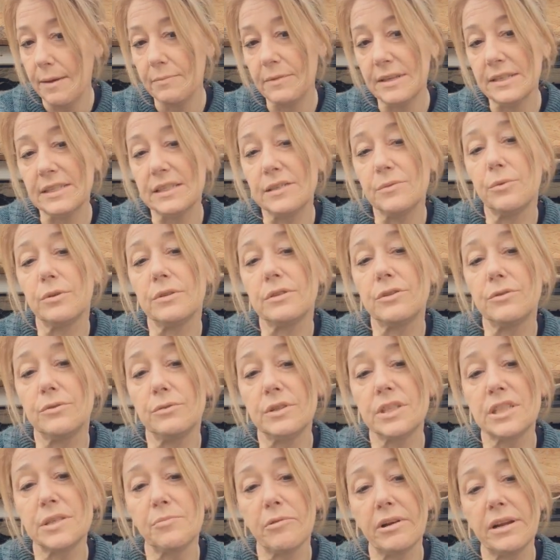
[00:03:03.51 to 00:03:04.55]
This is what's
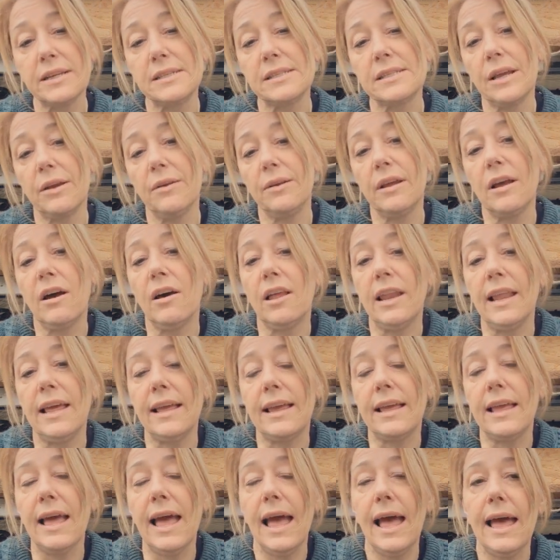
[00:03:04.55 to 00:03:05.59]
called spring sown
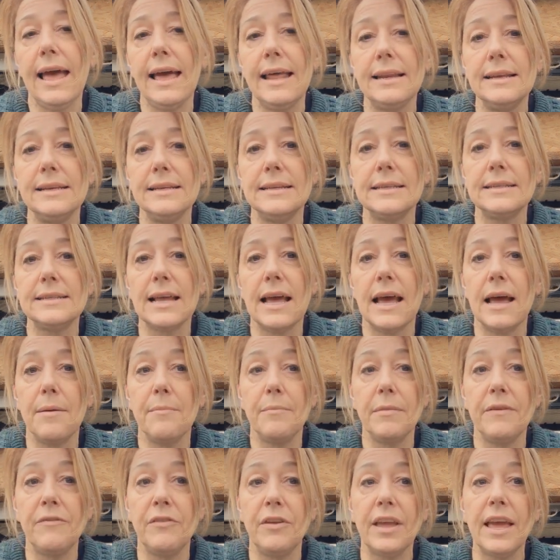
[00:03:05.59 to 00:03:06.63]
garlic, and
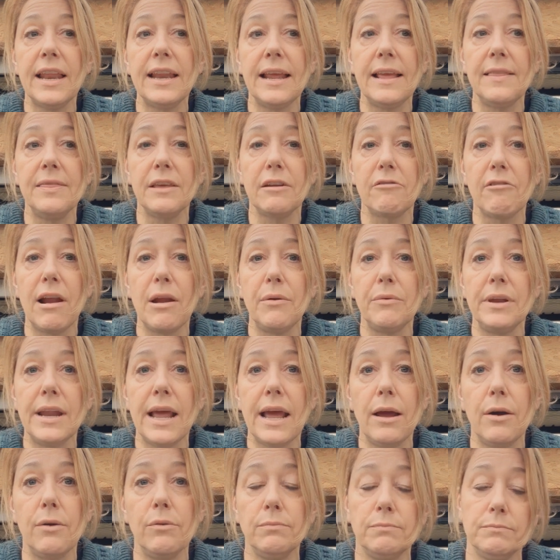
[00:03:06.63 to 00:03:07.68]
if you get it in the ground
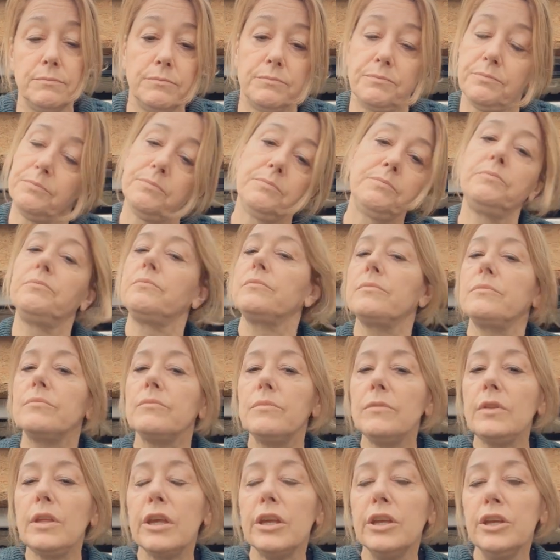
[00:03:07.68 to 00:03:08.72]
now,
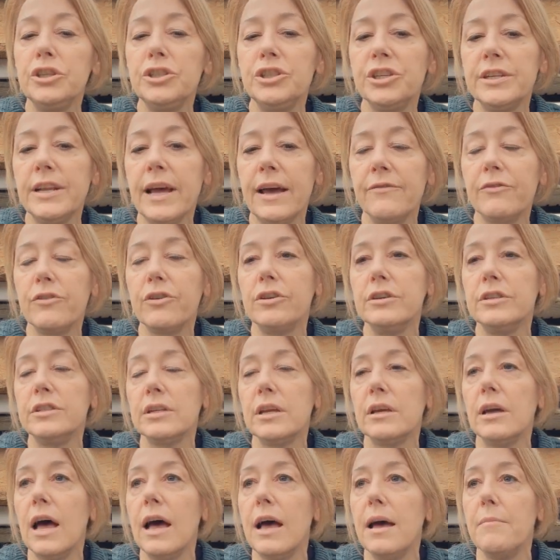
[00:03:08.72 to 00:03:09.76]
you should have good
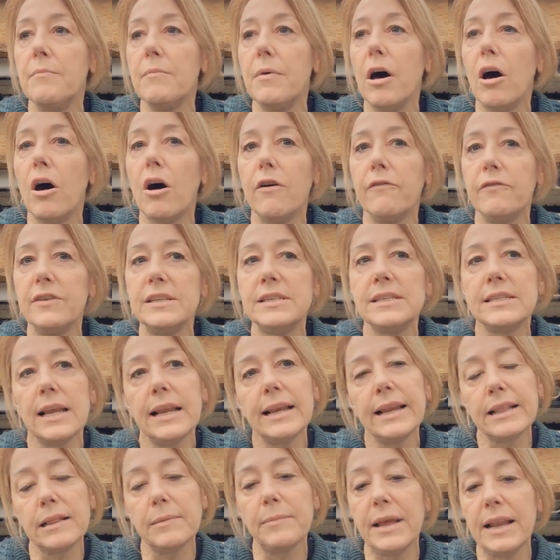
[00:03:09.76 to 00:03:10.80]
harvest a
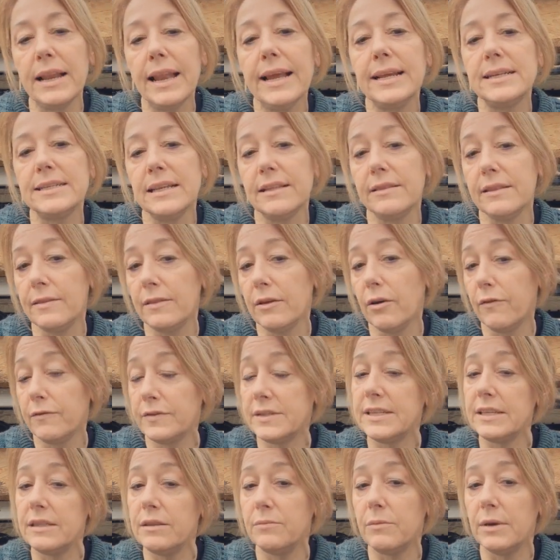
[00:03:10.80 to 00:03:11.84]
little bit later than
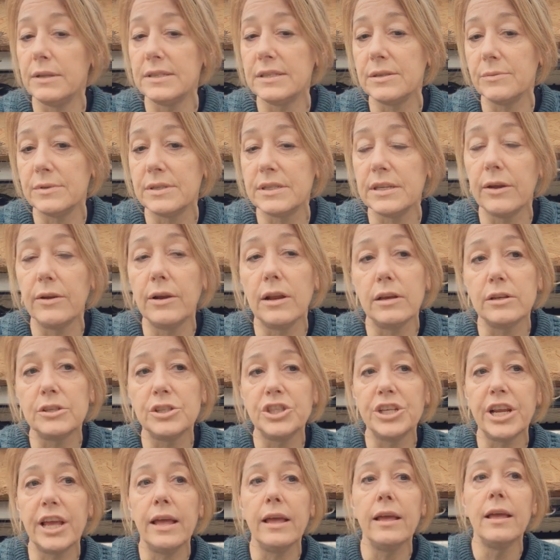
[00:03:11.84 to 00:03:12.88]
obviously the ones that were sown
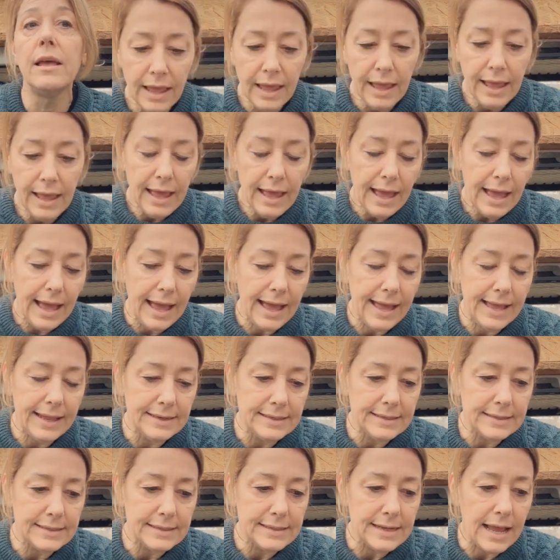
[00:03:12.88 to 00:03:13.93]
last year.
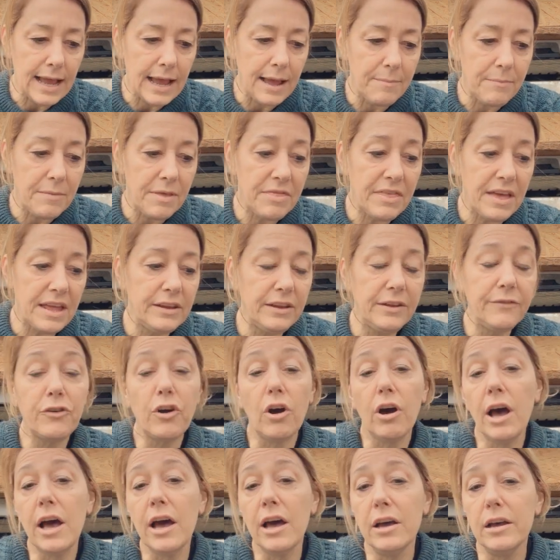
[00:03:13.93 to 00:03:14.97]
And then you've
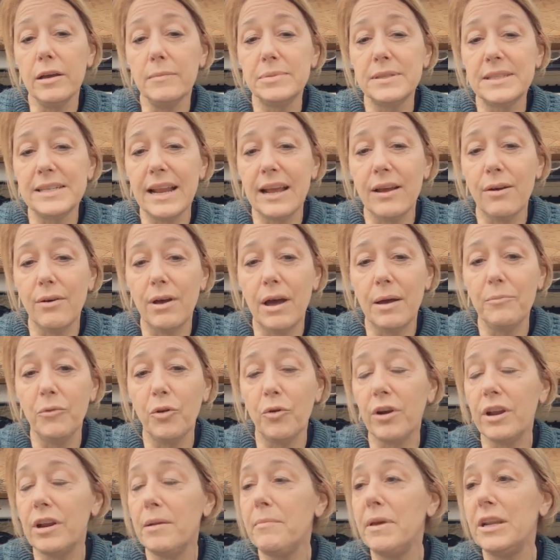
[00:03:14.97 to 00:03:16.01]
got herbs. Now, I'm
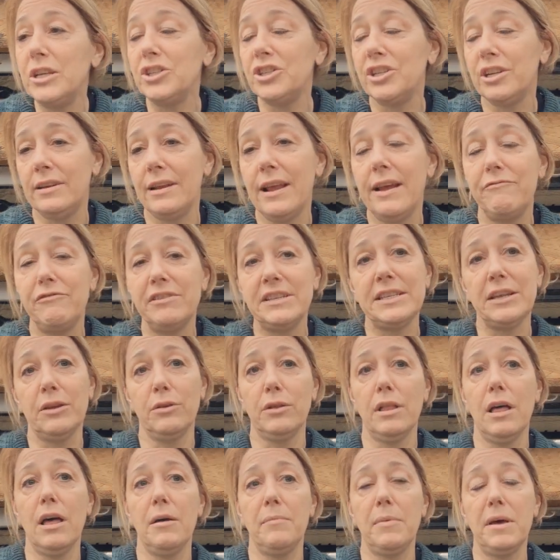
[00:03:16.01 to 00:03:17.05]
not going to mention every
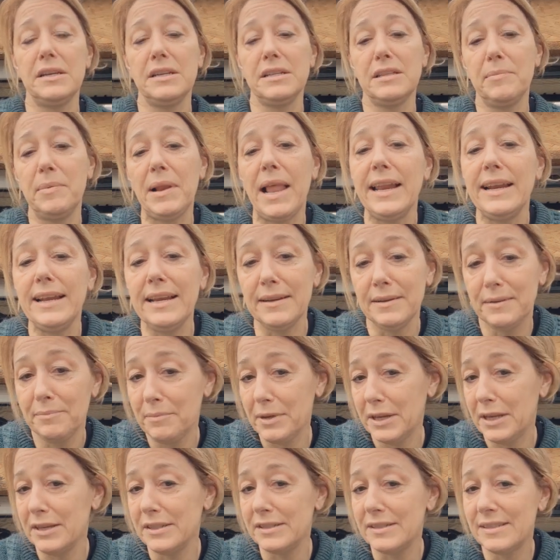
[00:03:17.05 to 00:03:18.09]
single herb under the planet,
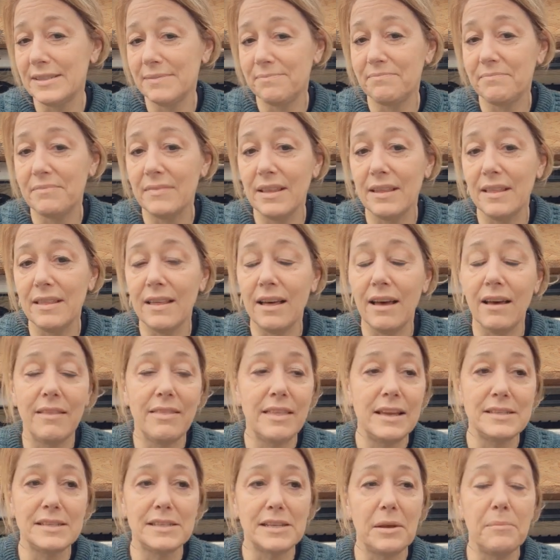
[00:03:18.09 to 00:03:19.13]
because
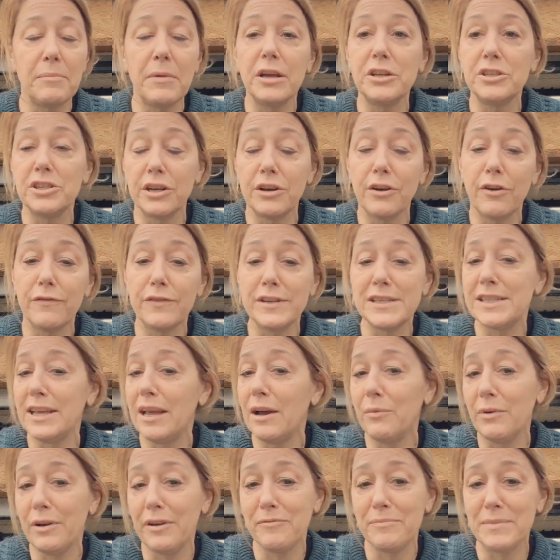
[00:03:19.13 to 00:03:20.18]
there's so much, and obviously I
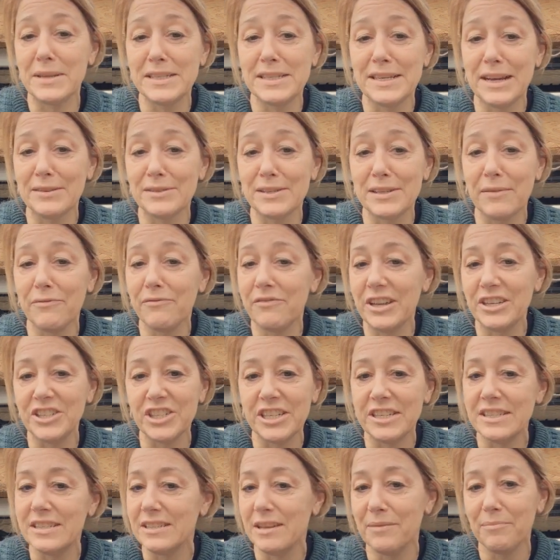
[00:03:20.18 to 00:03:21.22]
will have missed out some
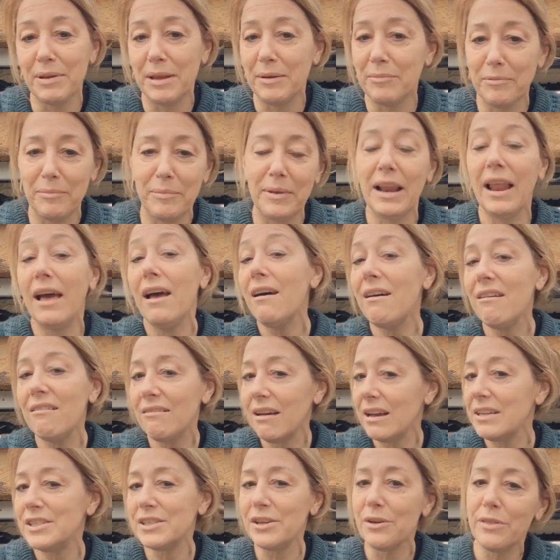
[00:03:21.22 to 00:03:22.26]
veggies that people will be like, oh,
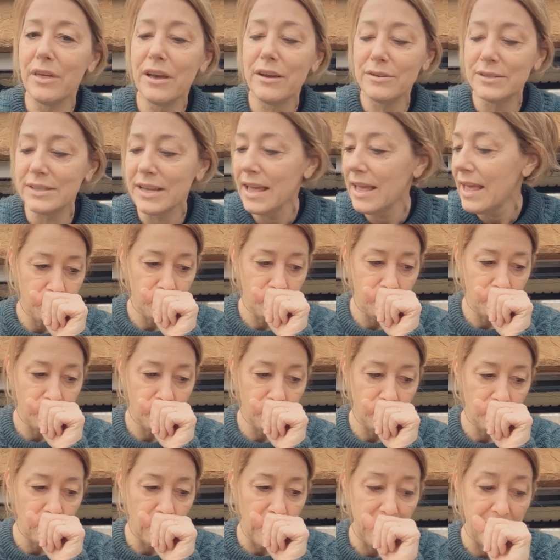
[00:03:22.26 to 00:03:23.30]
I sow those.
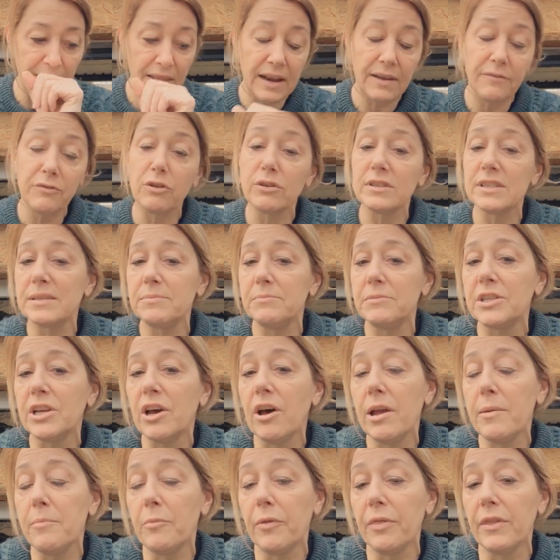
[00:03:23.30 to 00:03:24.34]
And then I've got some
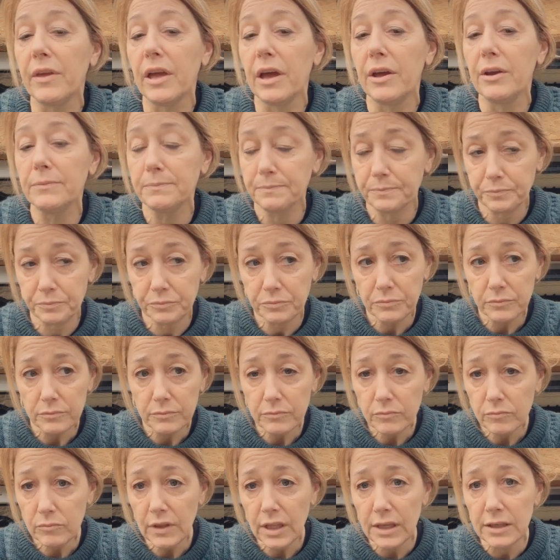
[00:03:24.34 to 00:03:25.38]
thyme on the go.
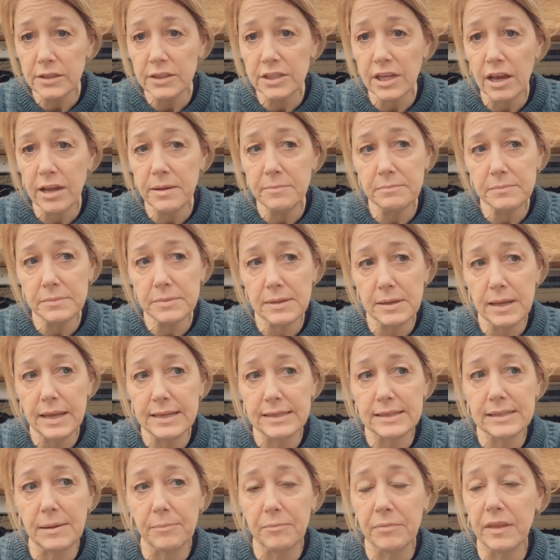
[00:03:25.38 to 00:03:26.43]
Thyme
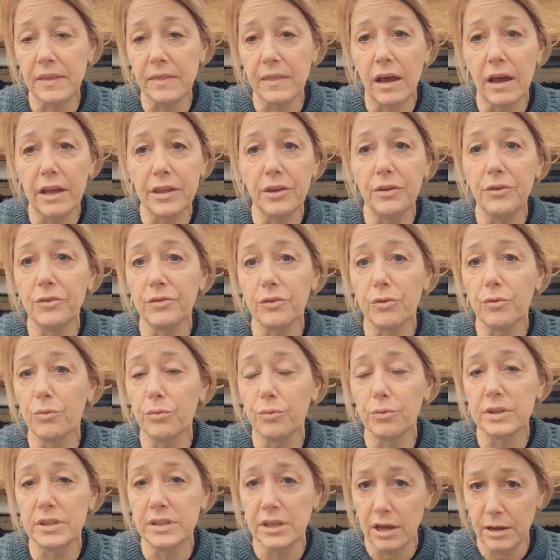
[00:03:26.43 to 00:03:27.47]
is something that I use
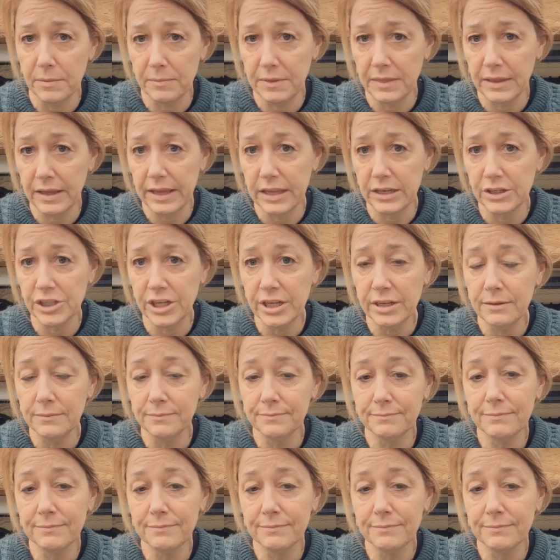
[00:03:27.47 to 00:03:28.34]
all the time in the kitchen.